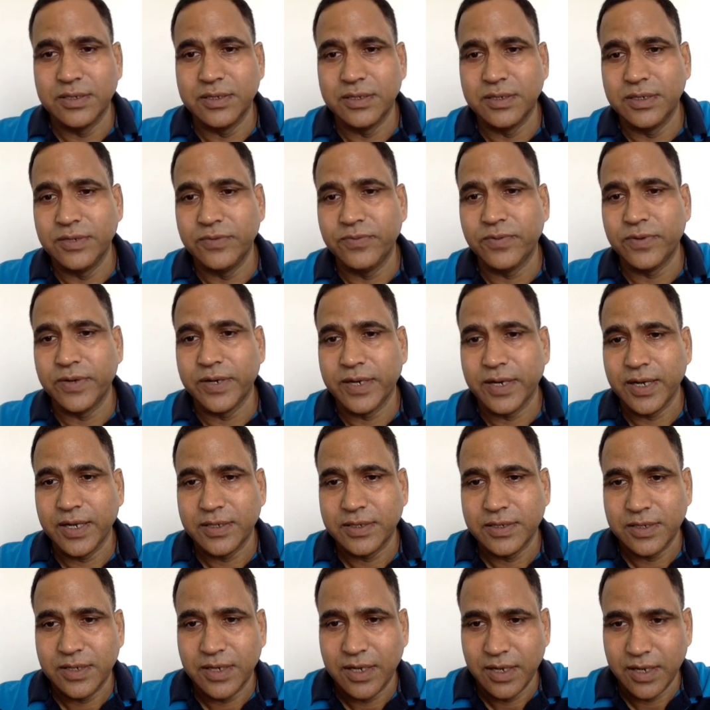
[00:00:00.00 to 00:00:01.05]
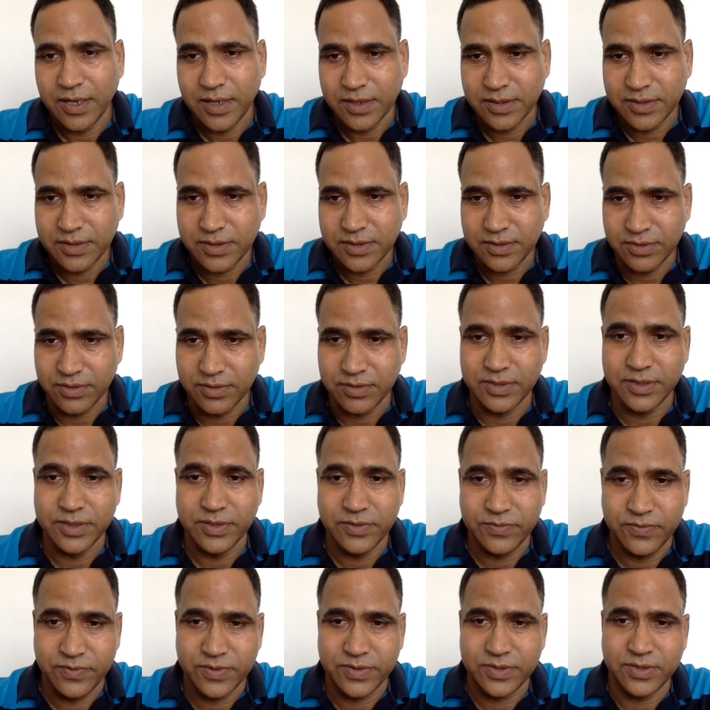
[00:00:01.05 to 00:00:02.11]
different asset class or the
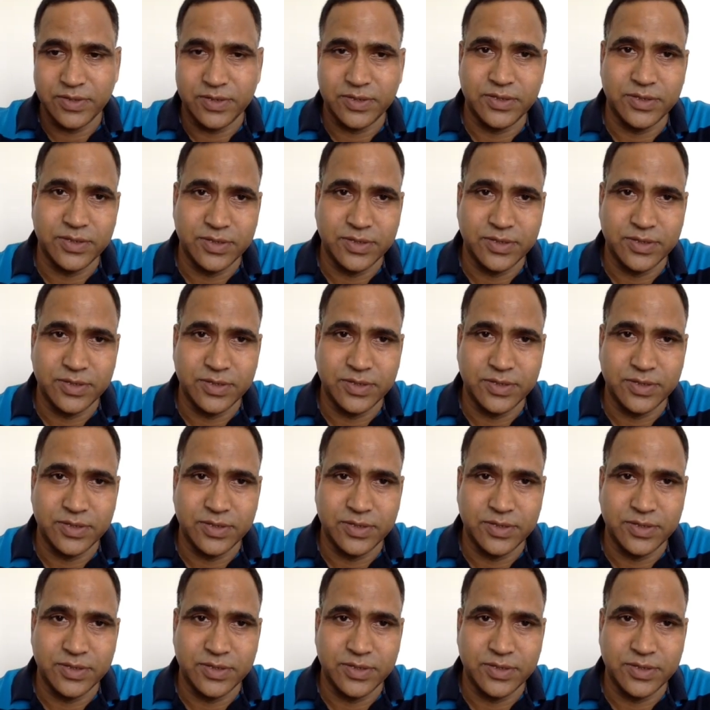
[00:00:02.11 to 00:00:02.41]
infrastructure